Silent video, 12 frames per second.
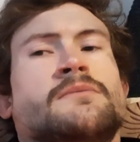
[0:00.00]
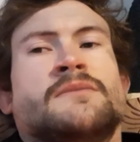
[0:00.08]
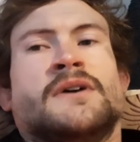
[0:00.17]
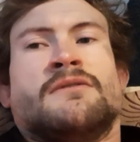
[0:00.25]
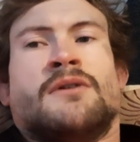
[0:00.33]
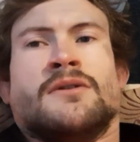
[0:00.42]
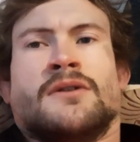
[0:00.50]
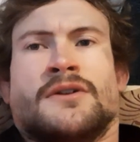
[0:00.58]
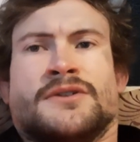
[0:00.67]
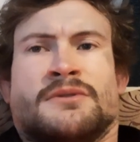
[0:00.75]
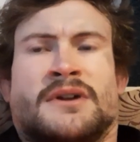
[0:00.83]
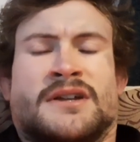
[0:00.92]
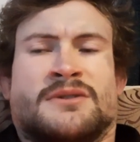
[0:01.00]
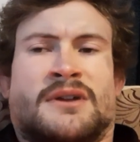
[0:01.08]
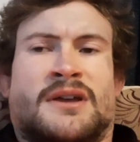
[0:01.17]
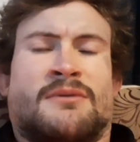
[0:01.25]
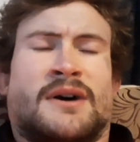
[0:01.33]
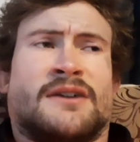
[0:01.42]
then roll on
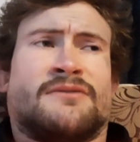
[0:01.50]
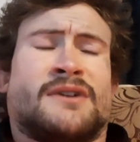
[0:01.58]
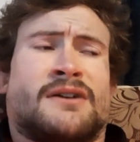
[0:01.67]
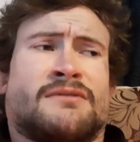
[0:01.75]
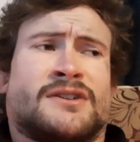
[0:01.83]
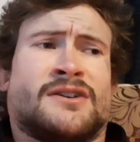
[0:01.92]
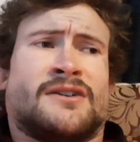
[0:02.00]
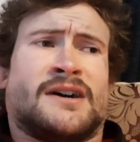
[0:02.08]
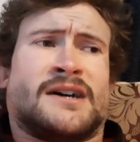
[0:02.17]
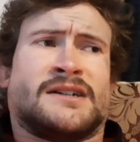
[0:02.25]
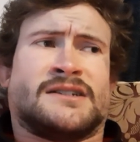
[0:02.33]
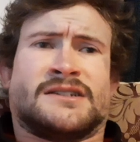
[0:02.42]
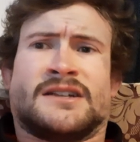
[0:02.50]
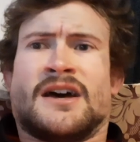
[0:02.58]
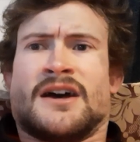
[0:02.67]
2021, Rick retires,